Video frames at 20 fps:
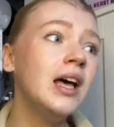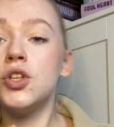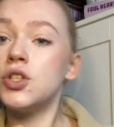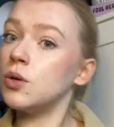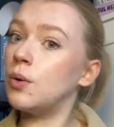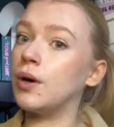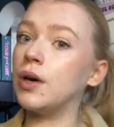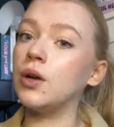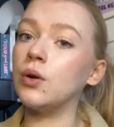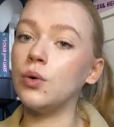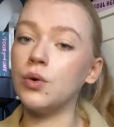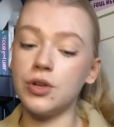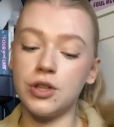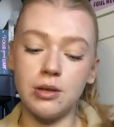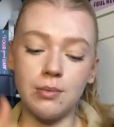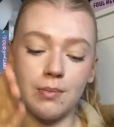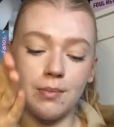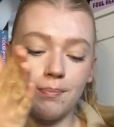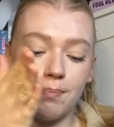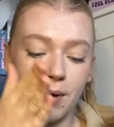So we're gonna order
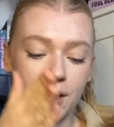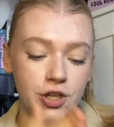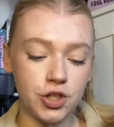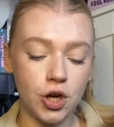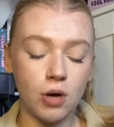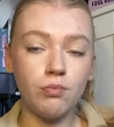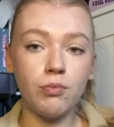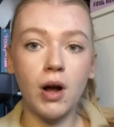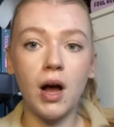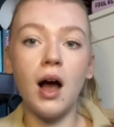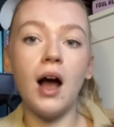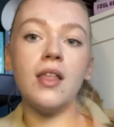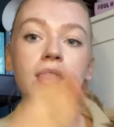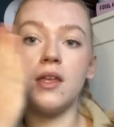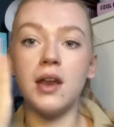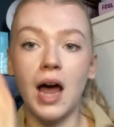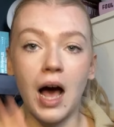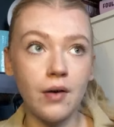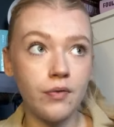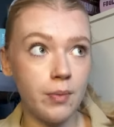them by genre and
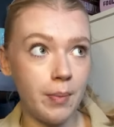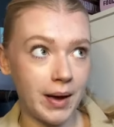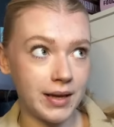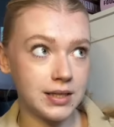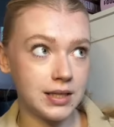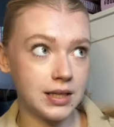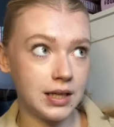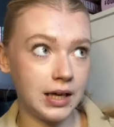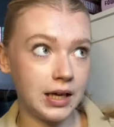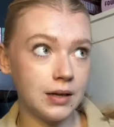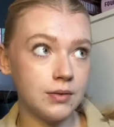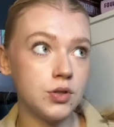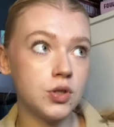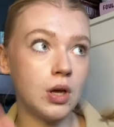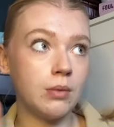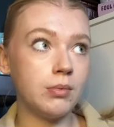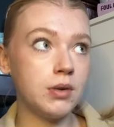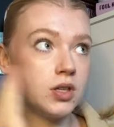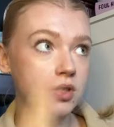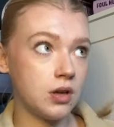then alphabetically. So
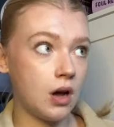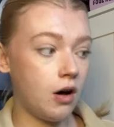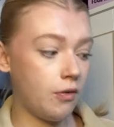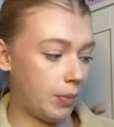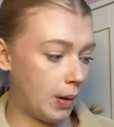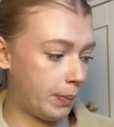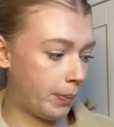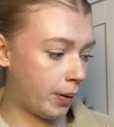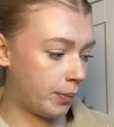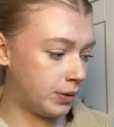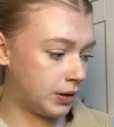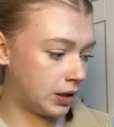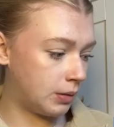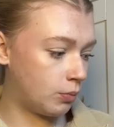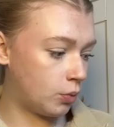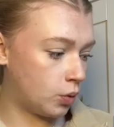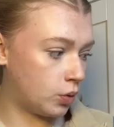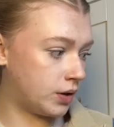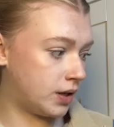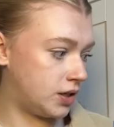I'm gonna start off by popping them
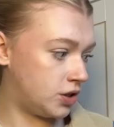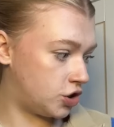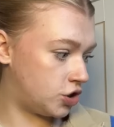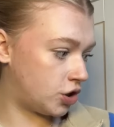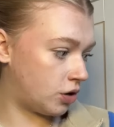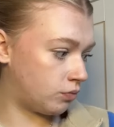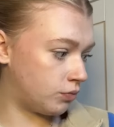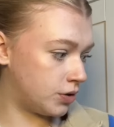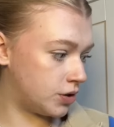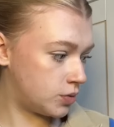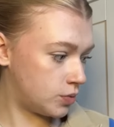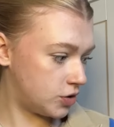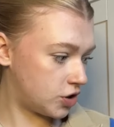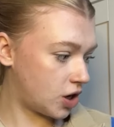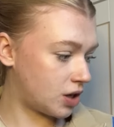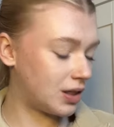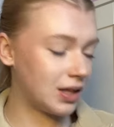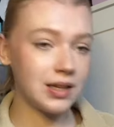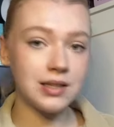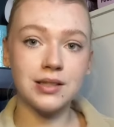all into genres, which
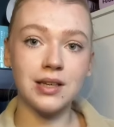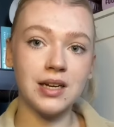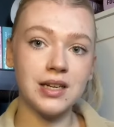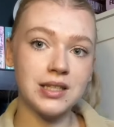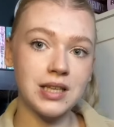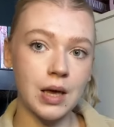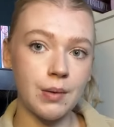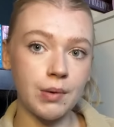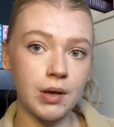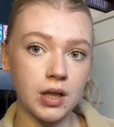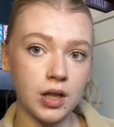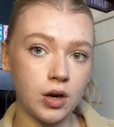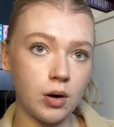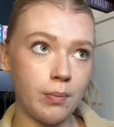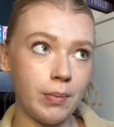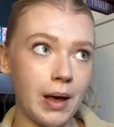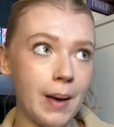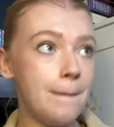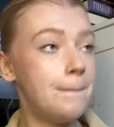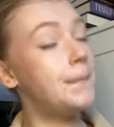I think is gonna take me a little
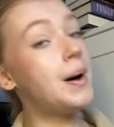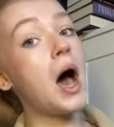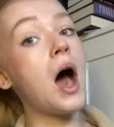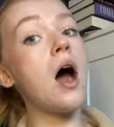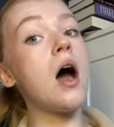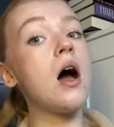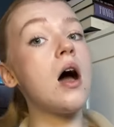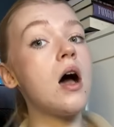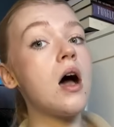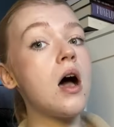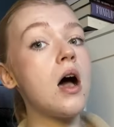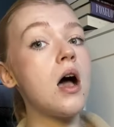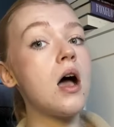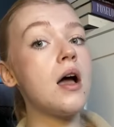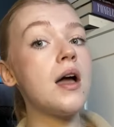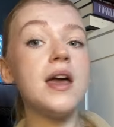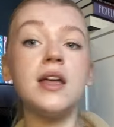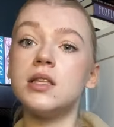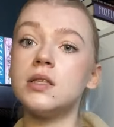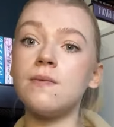bit, but
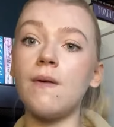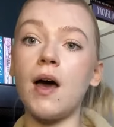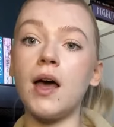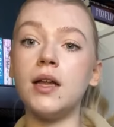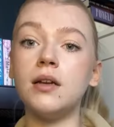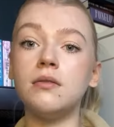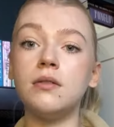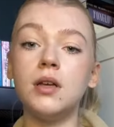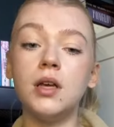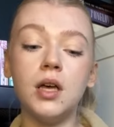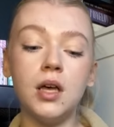it's fine.